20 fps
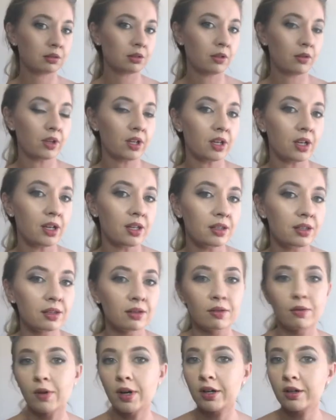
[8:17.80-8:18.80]
Okay guys,
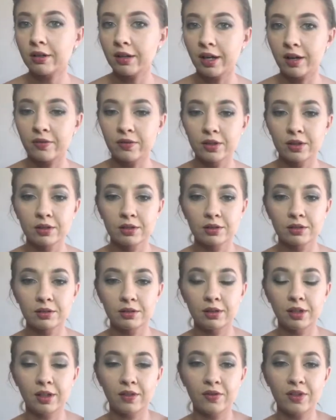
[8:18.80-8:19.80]
right or left?
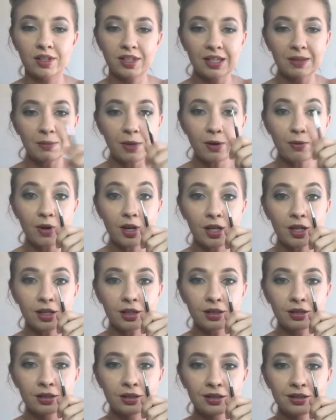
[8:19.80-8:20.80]
Like if this is my right,
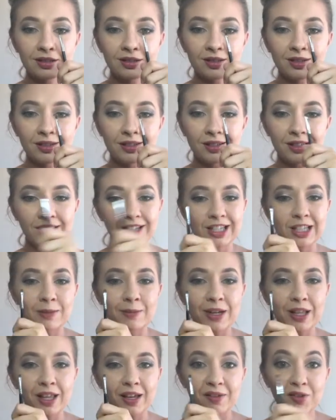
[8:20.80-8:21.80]
this is
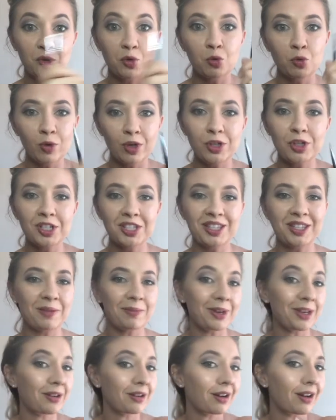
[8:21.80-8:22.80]
my left, which is the
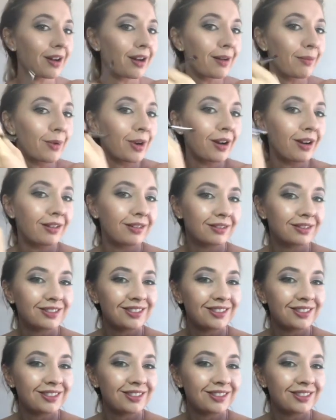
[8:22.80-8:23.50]
better eyebrow?